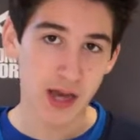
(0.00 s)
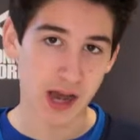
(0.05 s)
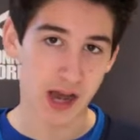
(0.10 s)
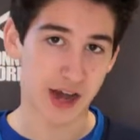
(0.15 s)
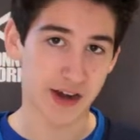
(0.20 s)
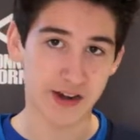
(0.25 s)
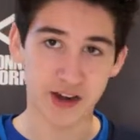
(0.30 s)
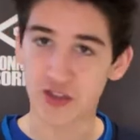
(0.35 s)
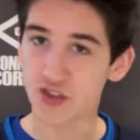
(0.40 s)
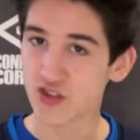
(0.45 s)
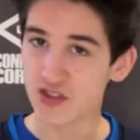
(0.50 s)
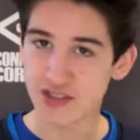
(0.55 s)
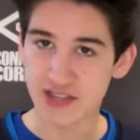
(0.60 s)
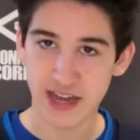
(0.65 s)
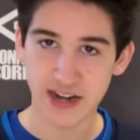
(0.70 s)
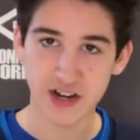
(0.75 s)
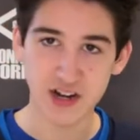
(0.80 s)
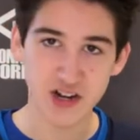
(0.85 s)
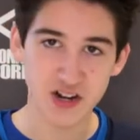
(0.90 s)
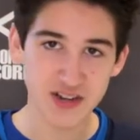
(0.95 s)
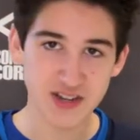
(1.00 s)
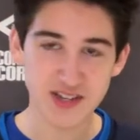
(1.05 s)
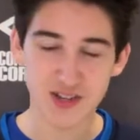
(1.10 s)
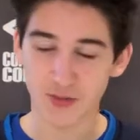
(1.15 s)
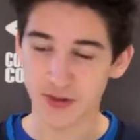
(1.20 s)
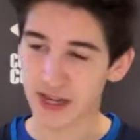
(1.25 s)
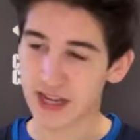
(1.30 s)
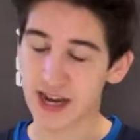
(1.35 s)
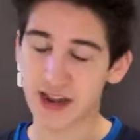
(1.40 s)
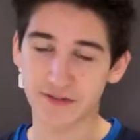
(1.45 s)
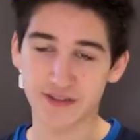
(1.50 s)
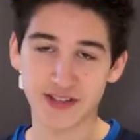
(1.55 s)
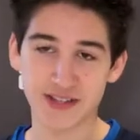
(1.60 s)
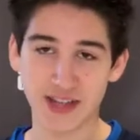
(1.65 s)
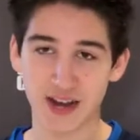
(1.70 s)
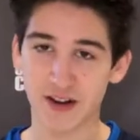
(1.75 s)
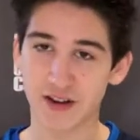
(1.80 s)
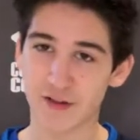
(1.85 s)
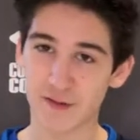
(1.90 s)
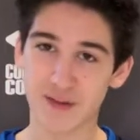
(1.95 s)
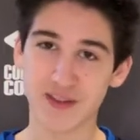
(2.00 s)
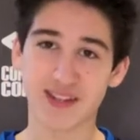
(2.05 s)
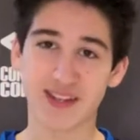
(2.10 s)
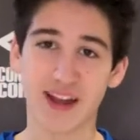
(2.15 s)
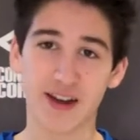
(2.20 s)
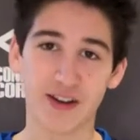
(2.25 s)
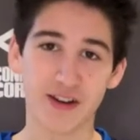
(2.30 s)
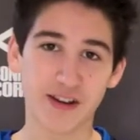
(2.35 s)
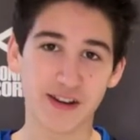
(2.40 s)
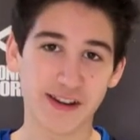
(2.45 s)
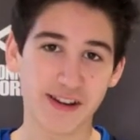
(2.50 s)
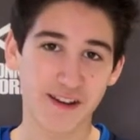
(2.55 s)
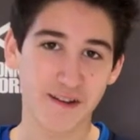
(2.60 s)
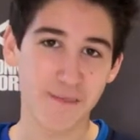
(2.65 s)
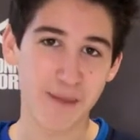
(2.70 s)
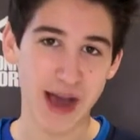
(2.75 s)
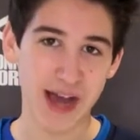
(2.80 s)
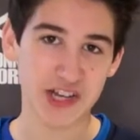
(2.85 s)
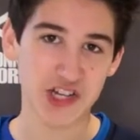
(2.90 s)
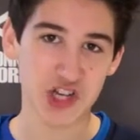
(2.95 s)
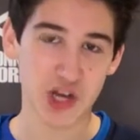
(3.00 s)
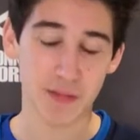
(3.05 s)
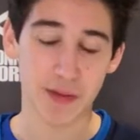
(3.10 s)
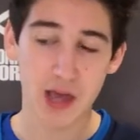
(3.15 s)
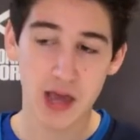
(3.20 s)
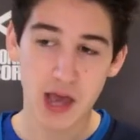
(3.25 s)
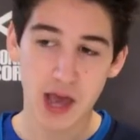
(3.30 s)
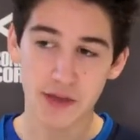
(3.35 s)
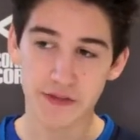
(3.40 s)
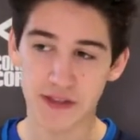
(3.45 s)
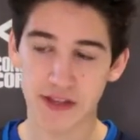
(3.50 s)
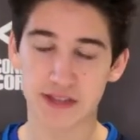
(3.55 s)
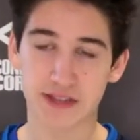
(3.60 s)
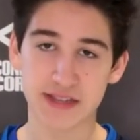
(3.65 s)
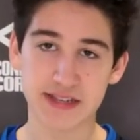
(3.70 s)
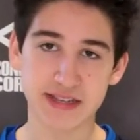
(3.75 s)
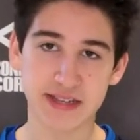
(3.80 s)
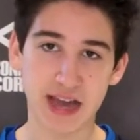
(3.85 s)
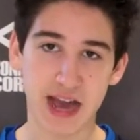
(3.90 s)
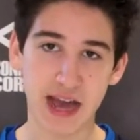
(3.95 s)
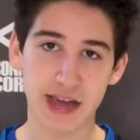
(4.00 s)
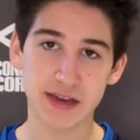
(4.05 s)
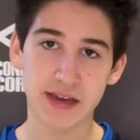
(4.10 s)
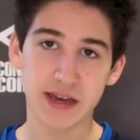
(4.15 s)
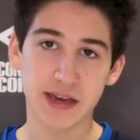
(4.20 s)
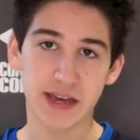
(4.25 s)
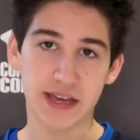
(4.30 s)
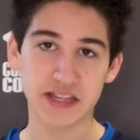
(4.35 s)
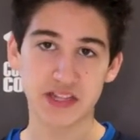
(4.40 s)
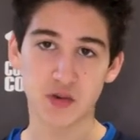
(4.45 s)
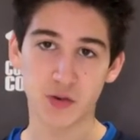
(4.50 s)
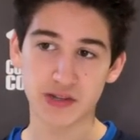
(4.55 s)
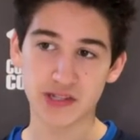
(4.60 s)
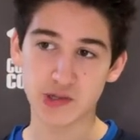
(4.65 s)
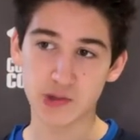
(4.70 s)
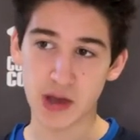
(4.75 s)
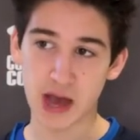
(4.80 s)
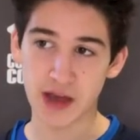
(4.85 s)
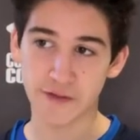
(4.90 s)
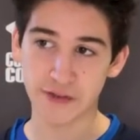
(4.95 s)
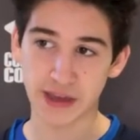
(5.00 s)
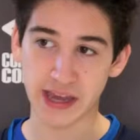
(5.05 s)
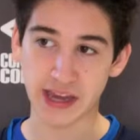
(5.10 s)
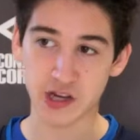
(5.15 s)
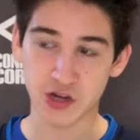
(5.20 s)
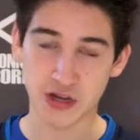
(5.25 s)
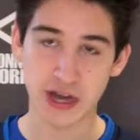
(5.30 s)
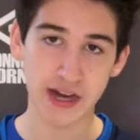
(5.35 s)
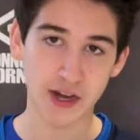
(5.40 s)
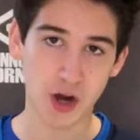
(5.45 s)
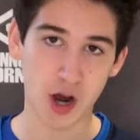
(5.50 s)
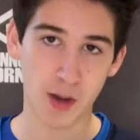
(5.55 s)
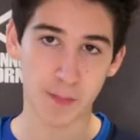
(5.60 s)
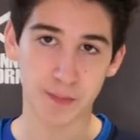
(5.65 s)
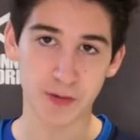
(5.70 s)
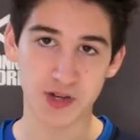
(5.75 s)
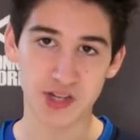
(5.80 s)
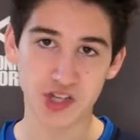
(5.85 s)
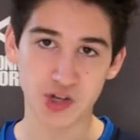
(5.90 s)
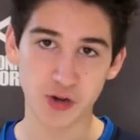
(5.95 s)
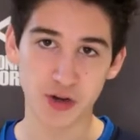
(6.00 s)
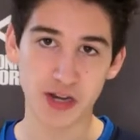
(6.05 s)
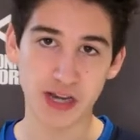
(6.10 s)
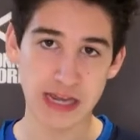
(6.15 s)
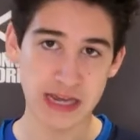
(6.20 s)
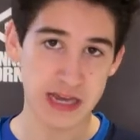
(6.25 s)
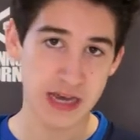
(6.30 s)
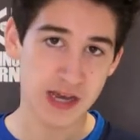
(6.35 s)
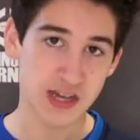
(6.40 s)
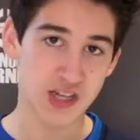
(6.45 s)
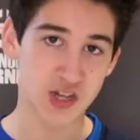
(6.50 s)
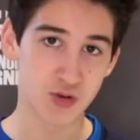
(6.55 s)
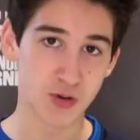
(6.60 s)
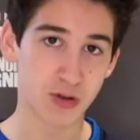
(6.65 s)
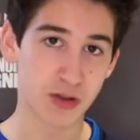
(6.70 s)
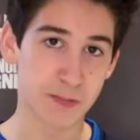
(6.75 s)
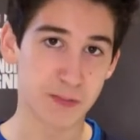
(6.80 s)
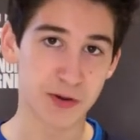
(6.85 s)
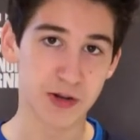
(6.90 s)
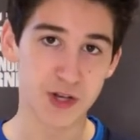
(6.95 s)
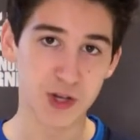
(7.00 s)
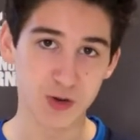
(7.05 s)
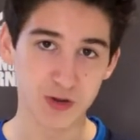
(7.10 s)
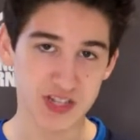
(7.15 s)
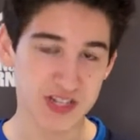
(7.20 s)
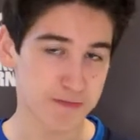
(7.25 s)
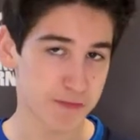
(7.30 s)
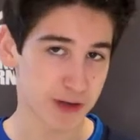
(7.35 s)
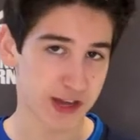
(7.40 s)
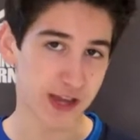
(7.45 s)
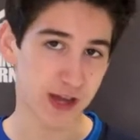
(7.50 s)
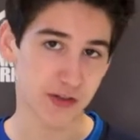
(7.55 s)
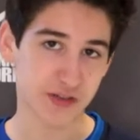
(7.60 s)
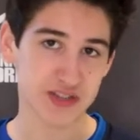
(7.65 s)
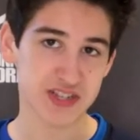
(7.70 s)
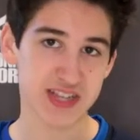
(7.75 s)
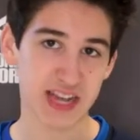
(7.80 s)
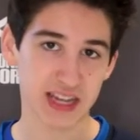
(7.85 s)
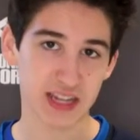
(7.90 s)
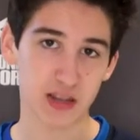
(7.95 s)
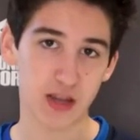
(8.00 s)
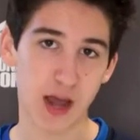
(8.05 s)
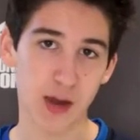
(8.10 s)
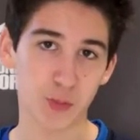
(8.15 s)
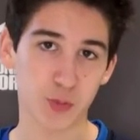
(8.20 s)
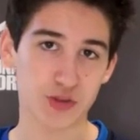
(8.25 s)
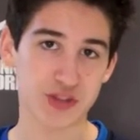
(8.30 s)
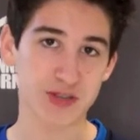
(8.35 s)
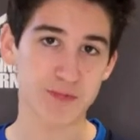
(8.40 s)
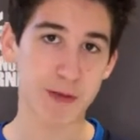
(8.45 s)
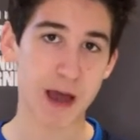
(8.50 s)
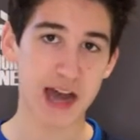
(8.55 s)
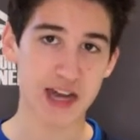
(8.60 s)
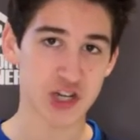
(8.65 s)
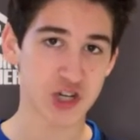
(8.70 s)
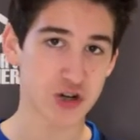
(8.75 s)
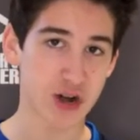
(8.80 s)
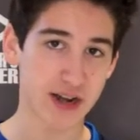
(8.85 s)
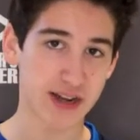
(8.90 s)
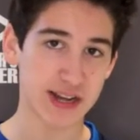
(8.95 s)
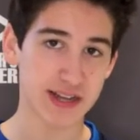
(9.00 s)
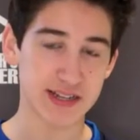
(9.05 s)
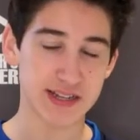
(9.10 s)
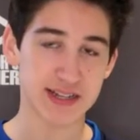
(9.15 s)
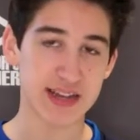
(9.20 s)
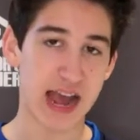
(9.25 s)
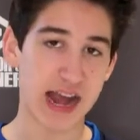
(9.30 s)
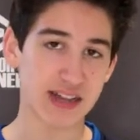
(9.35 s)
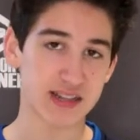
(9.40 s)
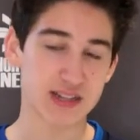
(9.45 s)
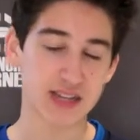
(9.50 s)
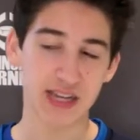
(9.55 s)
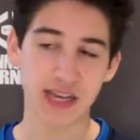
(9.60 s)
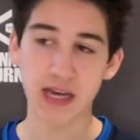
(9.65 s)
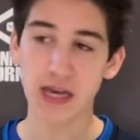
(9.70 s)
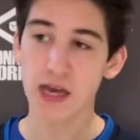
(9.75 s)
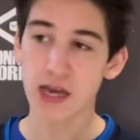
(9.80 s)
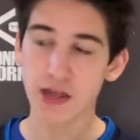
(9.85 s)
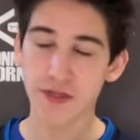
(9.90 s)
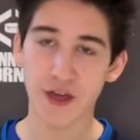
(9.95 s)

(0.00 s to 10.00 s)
another Senator, so we can have a Senator here matchup. I think this guy is going to have a great opportunity to really produce, play on the second line with Pacioretty and Stastny.